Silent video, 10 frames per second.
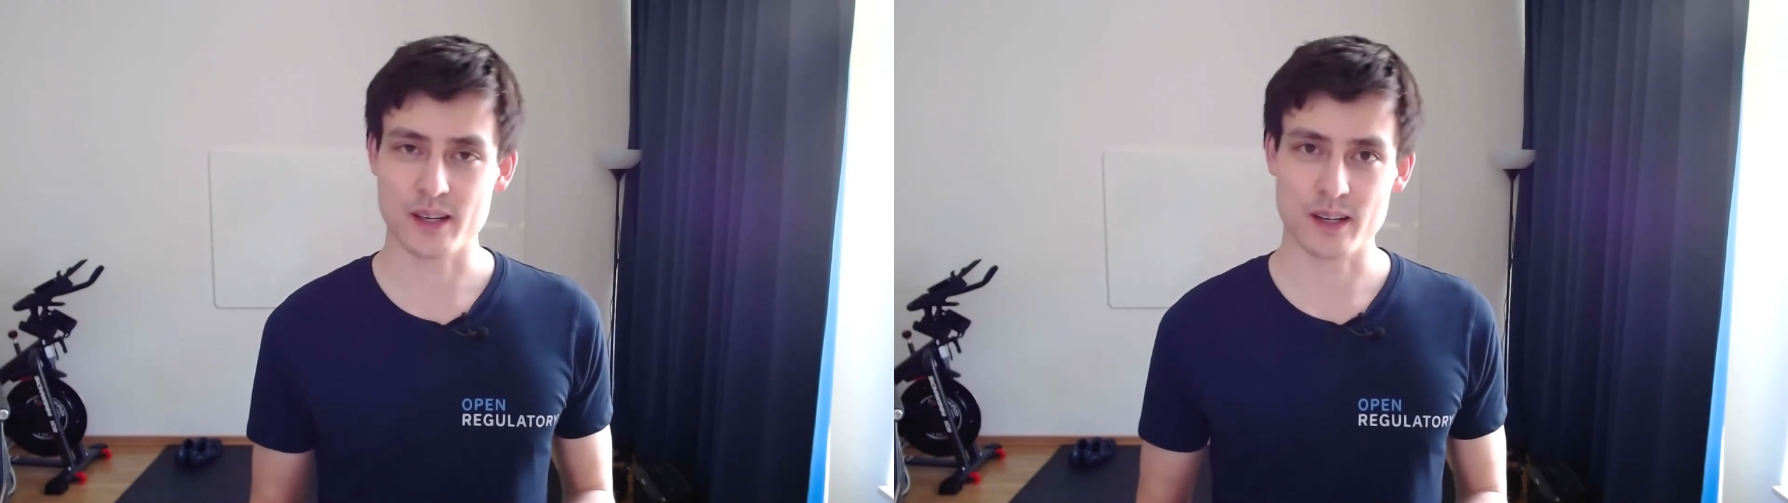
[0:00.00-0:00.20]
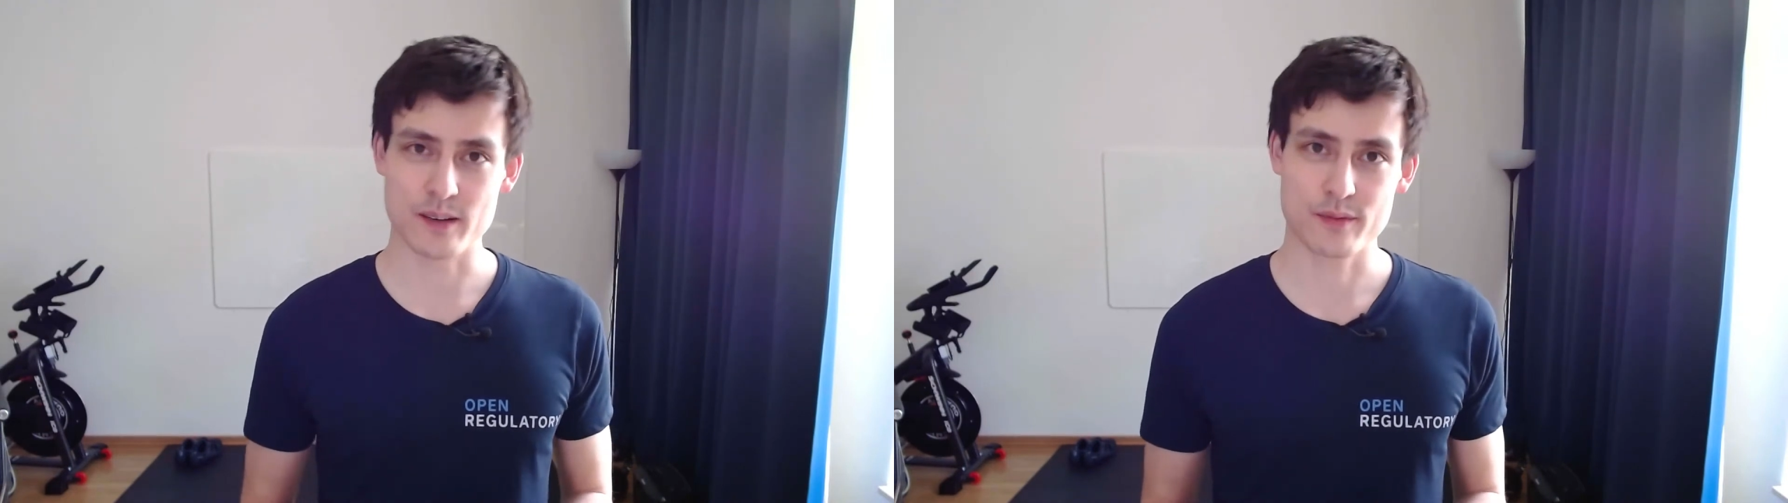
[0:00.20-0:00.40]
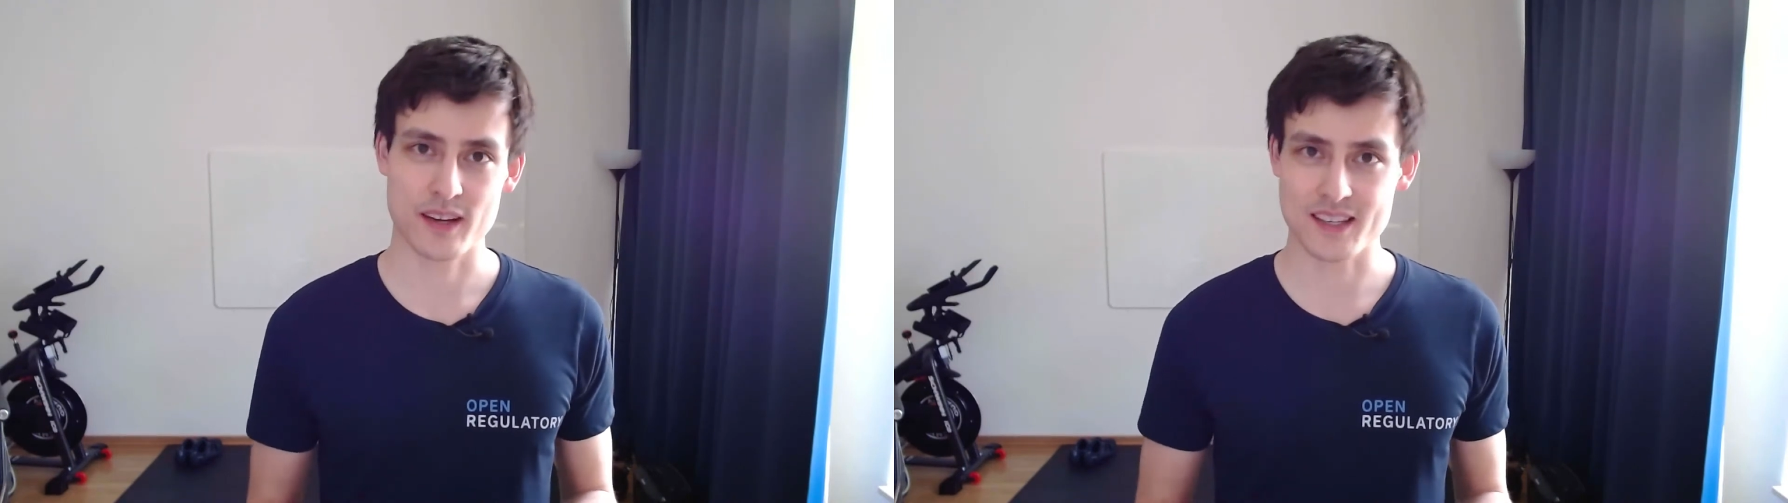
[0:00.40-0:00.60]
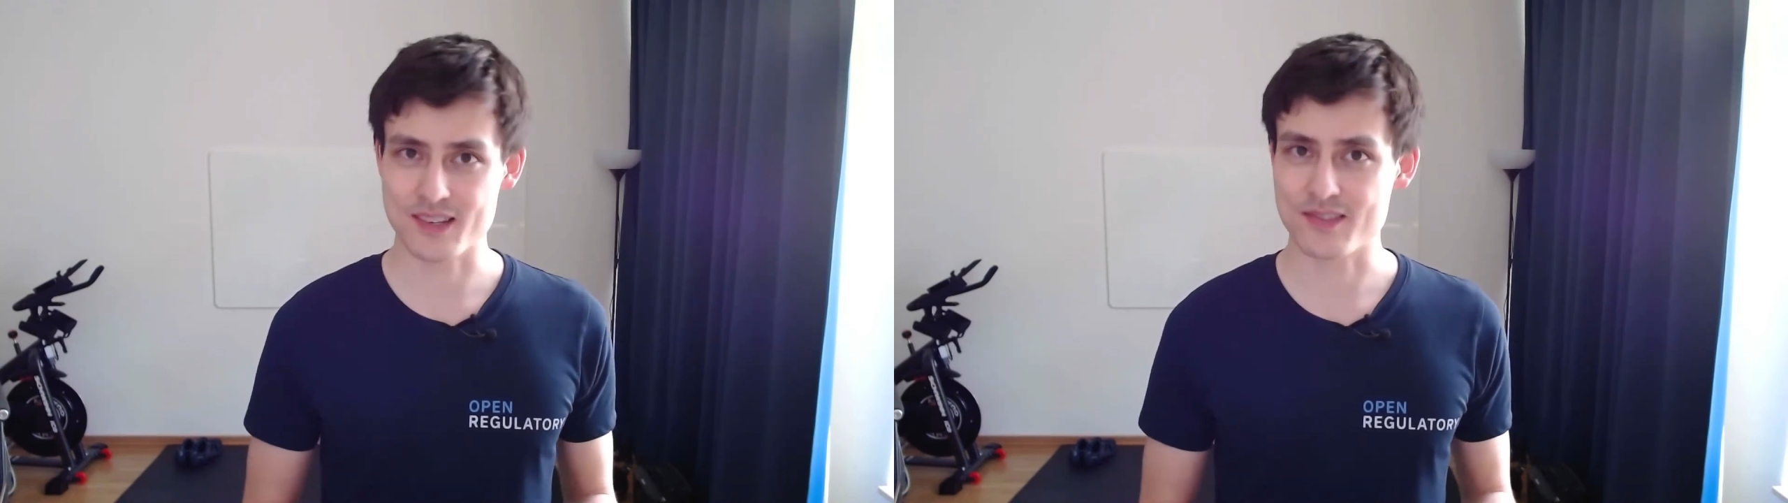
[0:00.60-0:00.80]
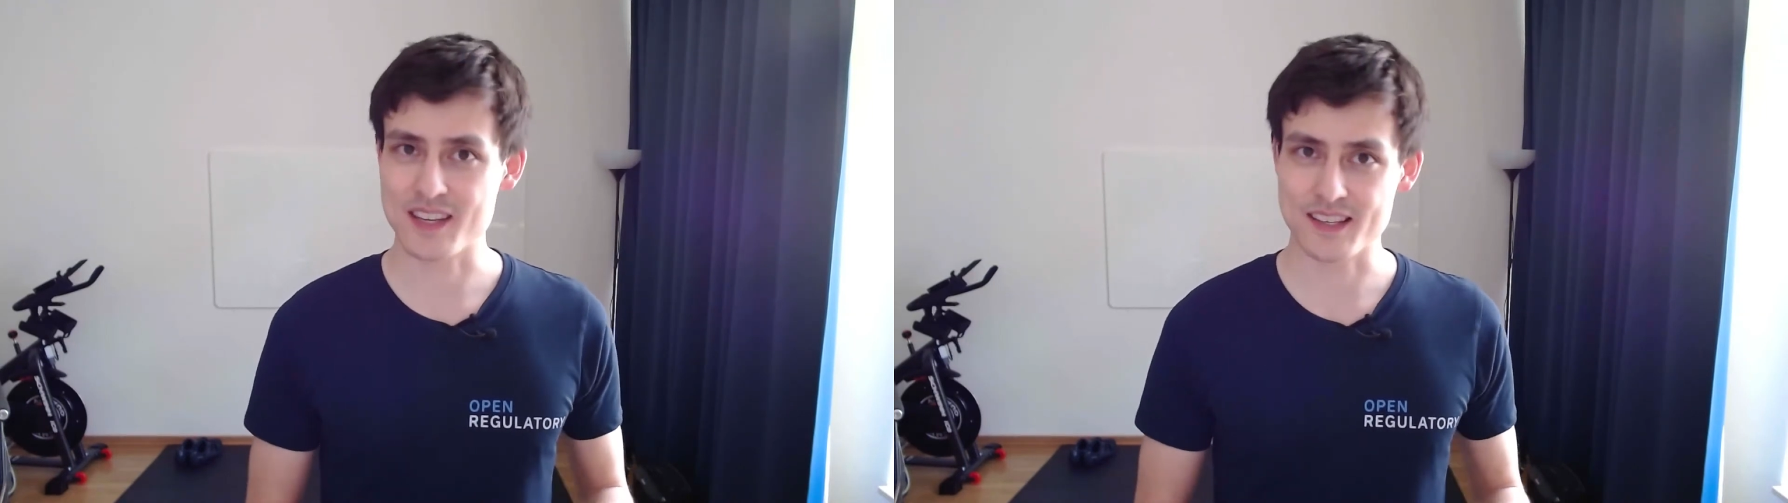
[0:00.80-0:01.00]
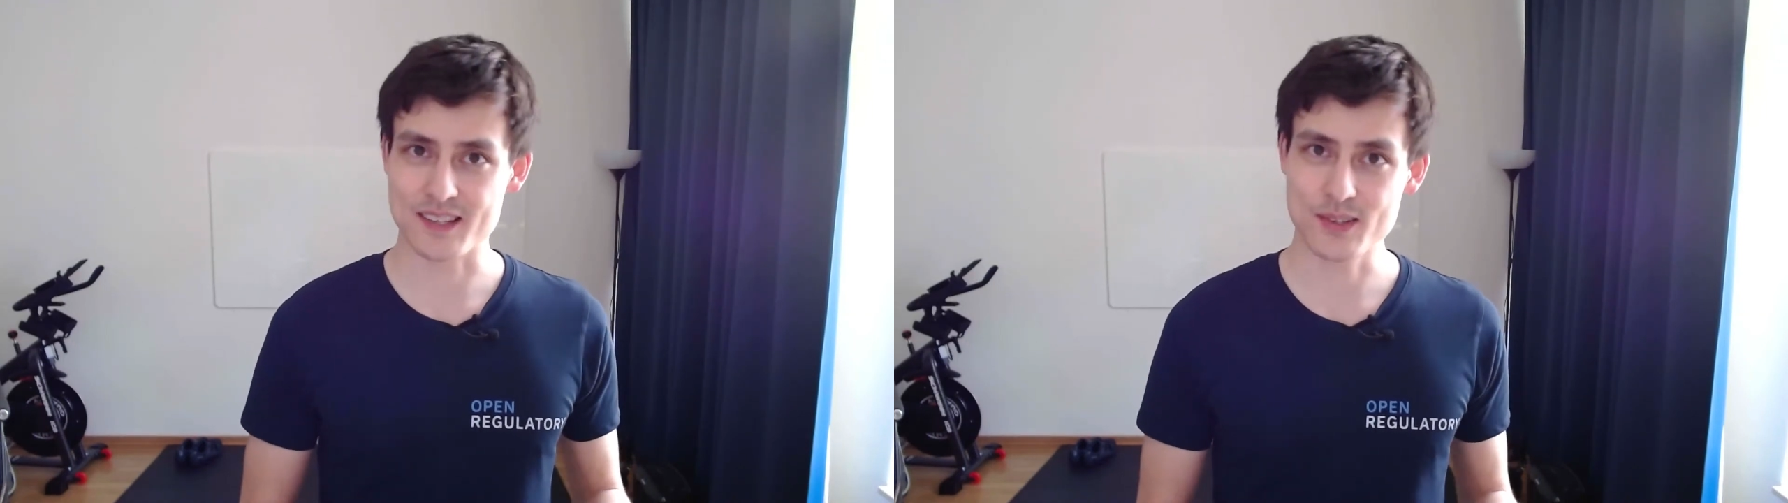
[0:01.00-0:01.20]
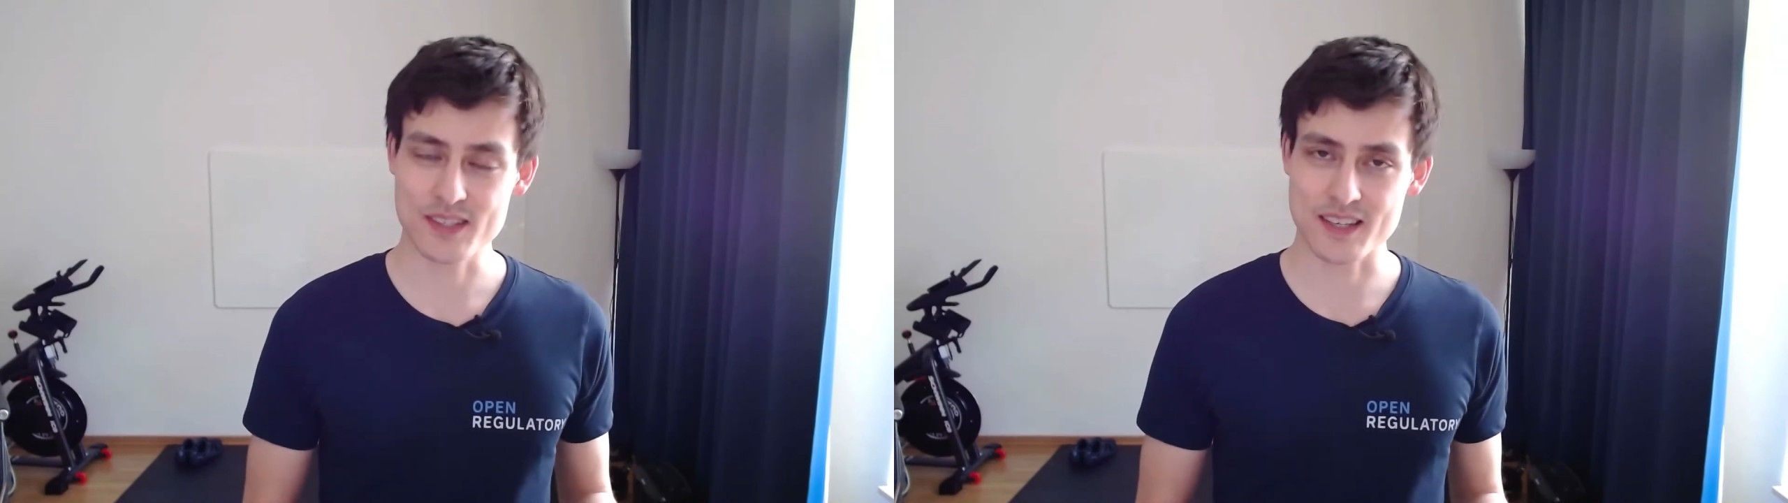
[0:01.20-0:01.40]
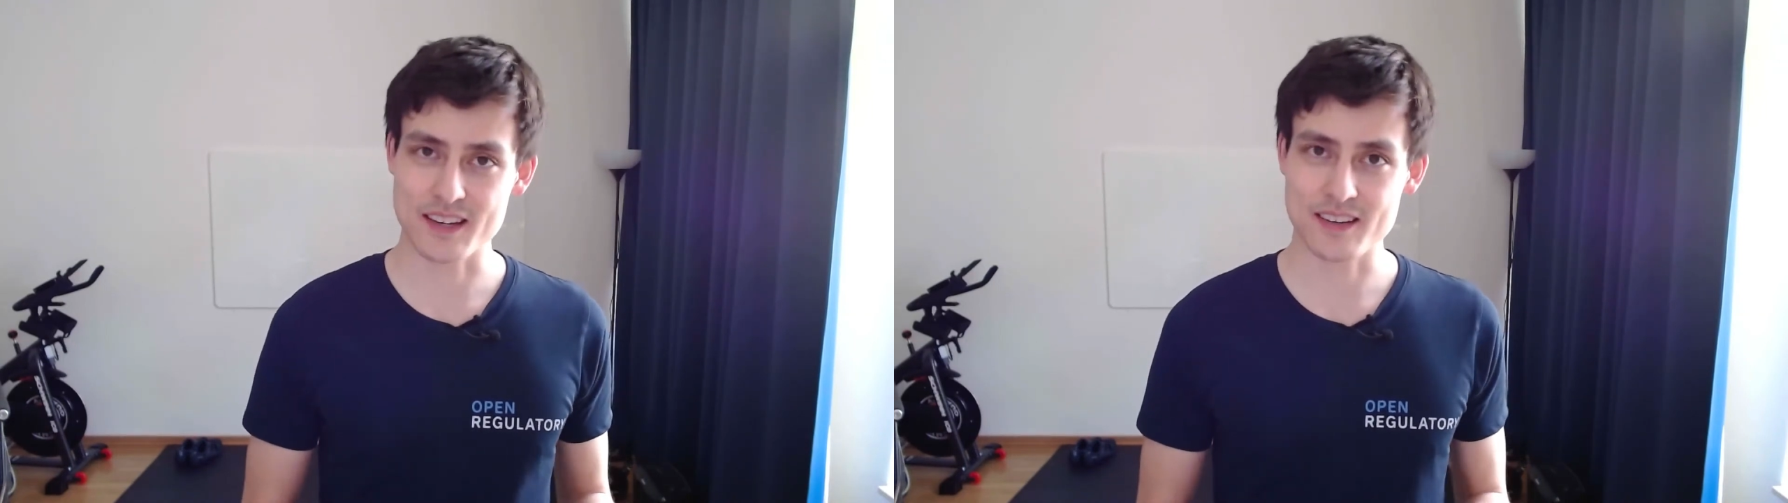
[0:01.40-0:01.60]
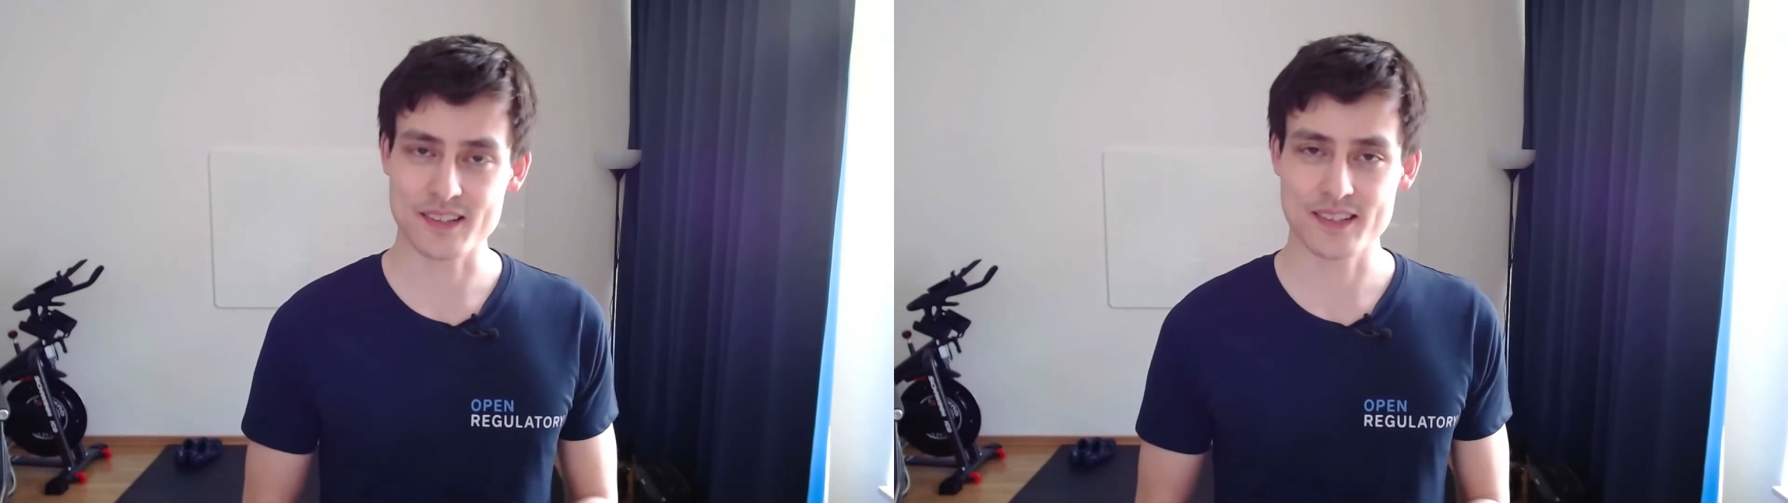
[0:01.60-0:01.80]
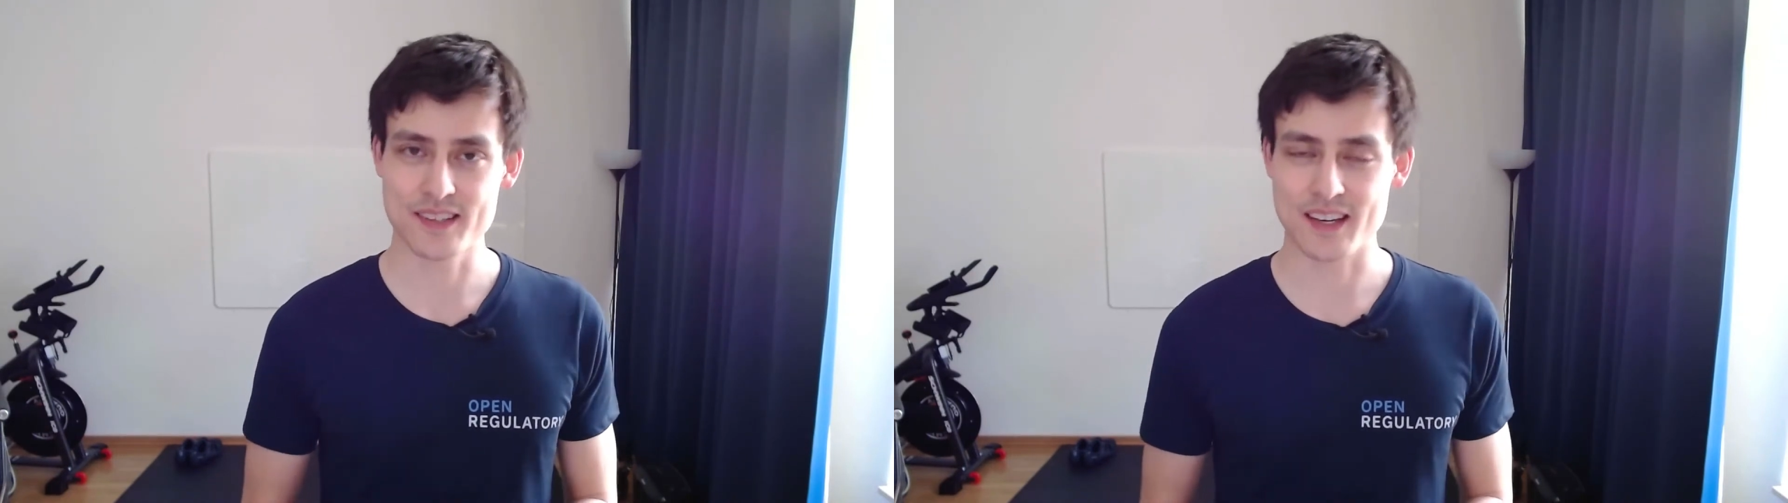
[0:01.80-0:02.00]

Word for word: of hazard-related use scenarios,